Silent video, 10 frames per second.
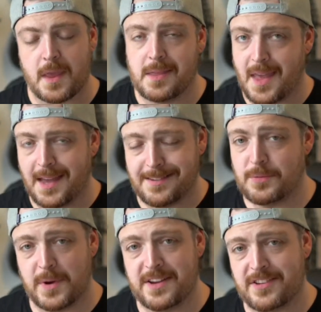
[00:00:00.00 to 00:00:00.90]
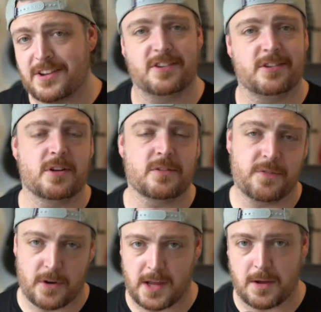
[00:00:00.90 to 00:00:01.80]
as the research is not
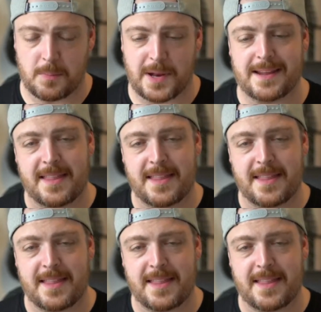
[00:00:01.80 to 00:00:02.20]
fully complete,